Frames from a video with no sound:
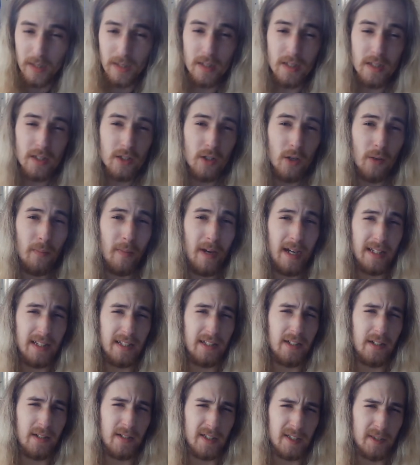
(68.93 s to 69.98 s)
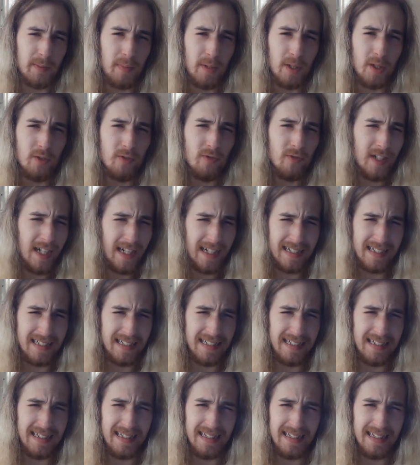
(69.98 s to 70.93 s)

Don't mind the dirty sploof, gotta clean